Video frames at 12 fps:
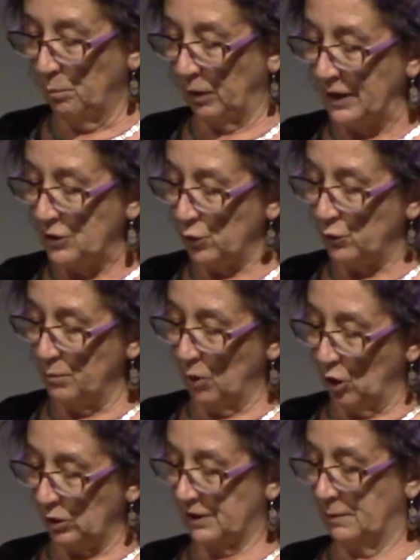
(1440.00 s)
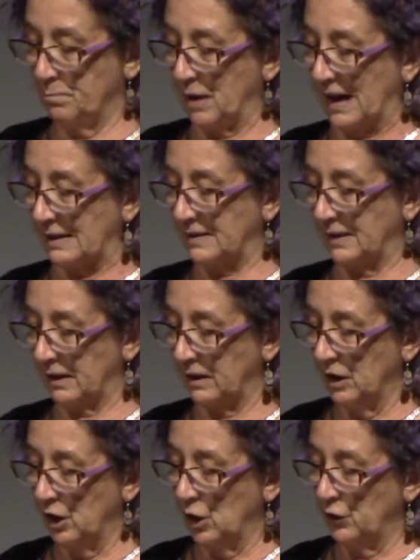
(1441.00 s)
Plato remarks in passing
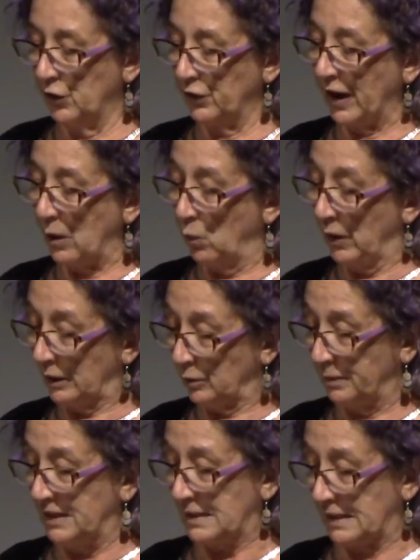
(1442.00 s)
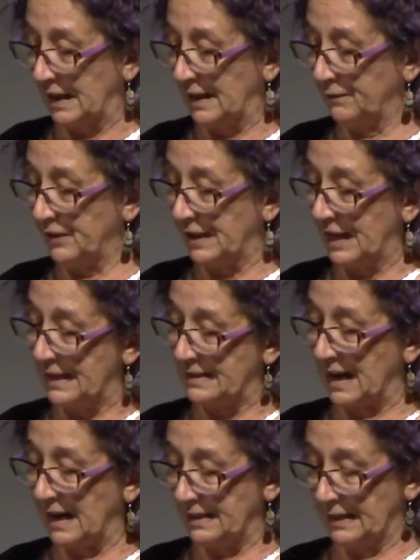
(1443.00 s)
that there will be slaves in his
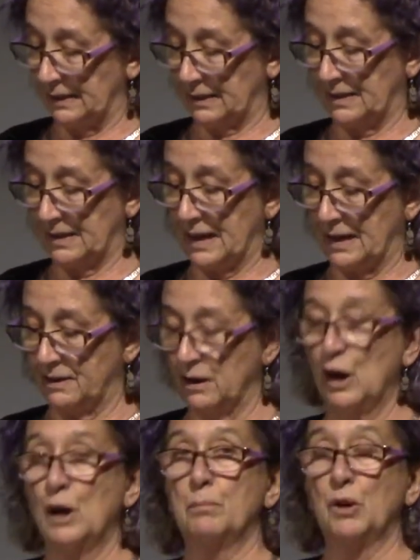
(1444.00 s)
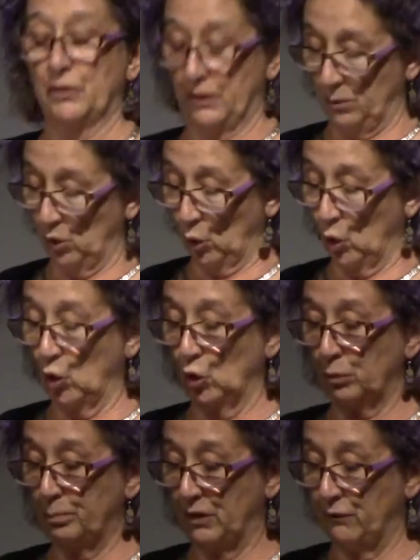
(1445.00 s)
ideal state, but they will all
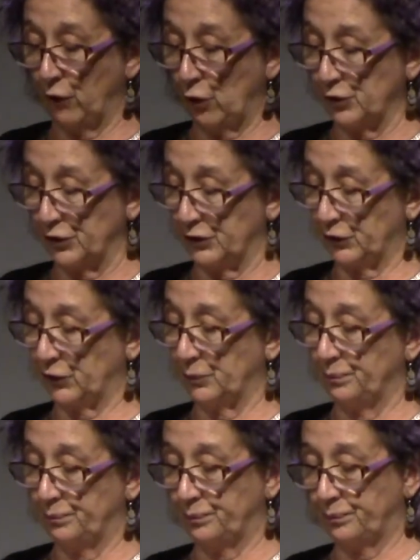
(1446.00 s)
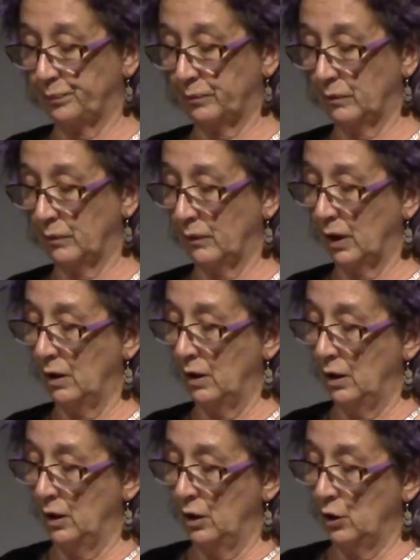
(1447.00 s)
be foreigners.
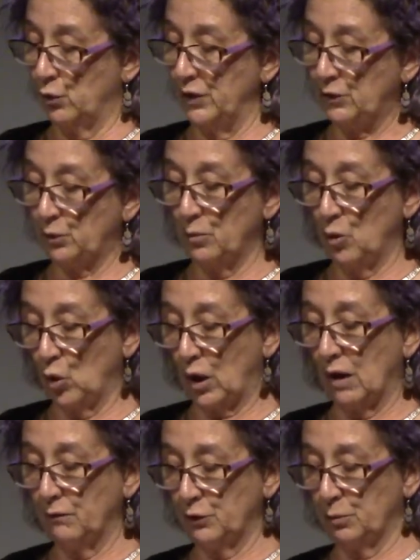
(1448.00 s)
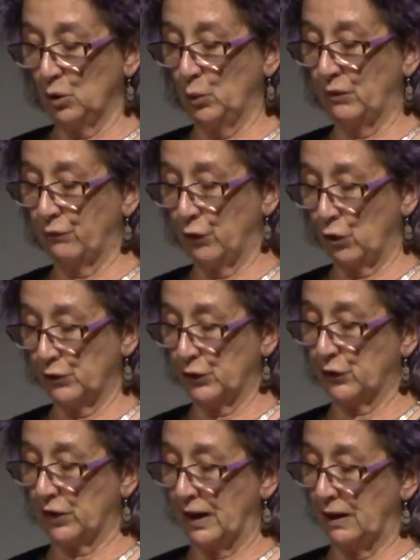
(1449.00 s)
Greeks were more comfortable with foreign
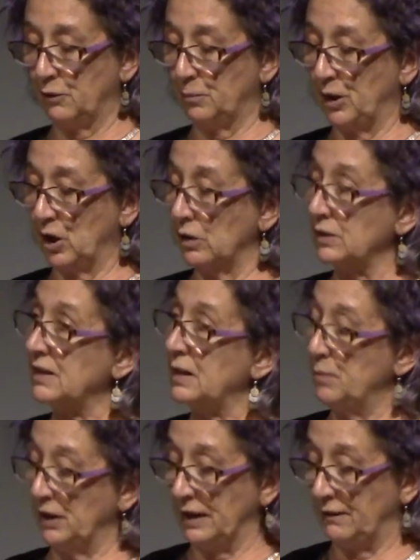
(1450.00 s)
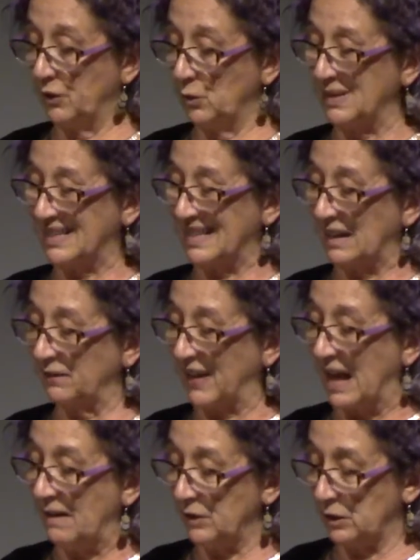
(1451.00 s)
slaves because they believed it was
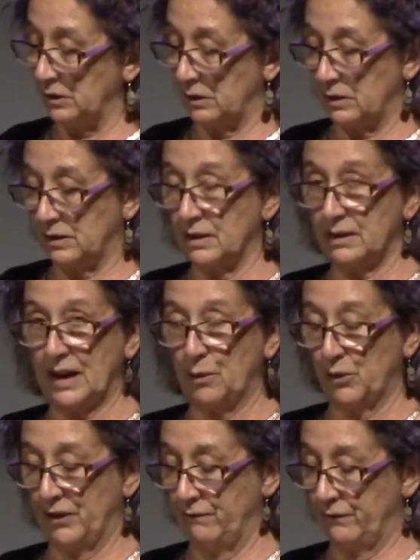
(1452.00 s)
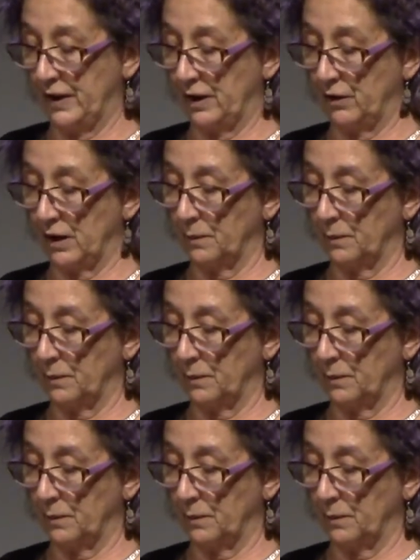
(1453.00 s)
self-evident that they were inferior.